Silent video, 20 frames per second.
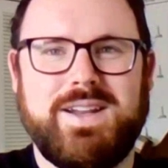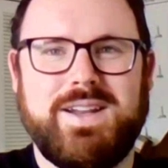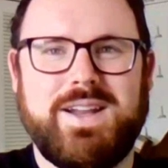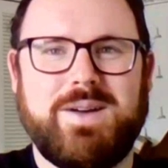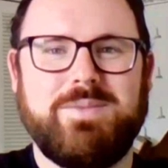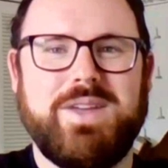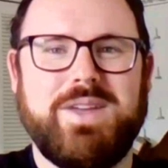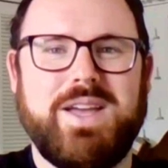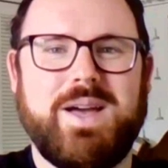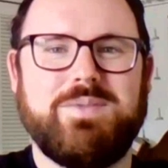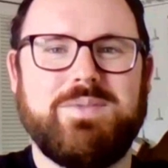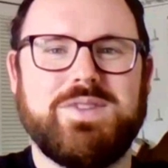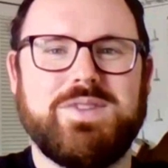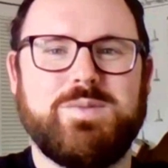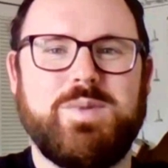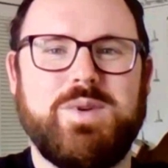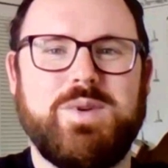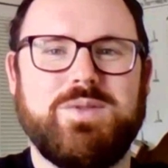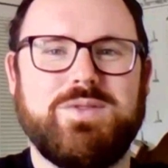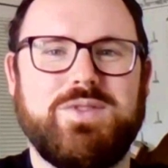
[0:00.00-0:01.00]
and I'll be happy
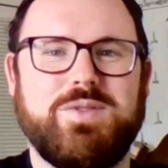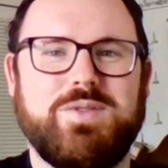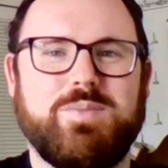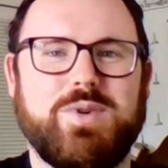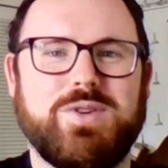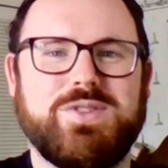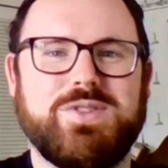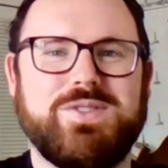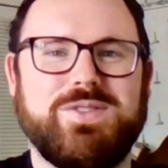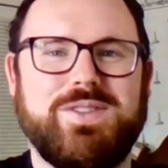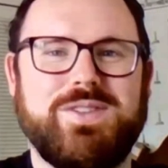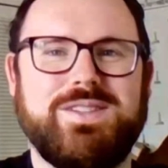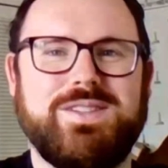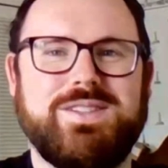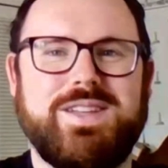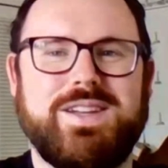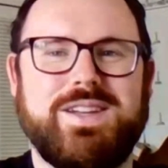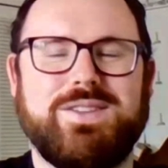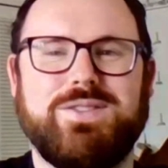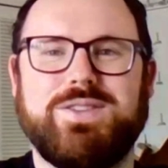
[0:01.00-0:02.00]
to speak with you
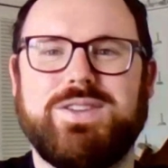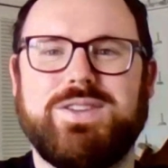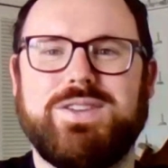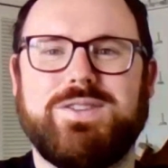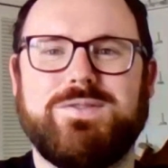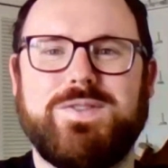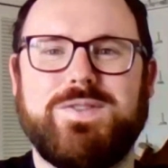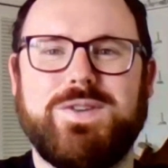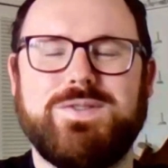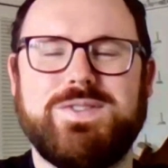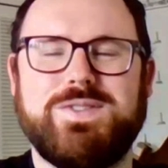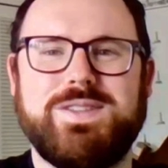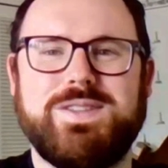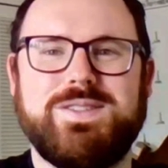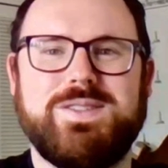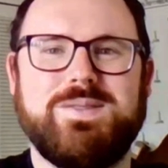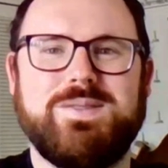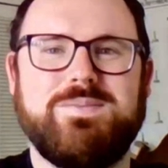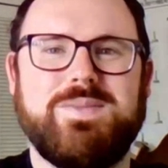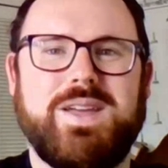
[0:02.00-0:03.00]
personally, take a look at your phone
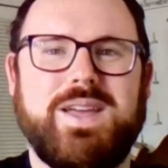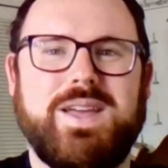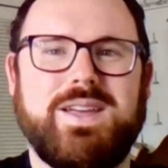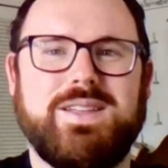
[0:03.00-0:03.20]
system,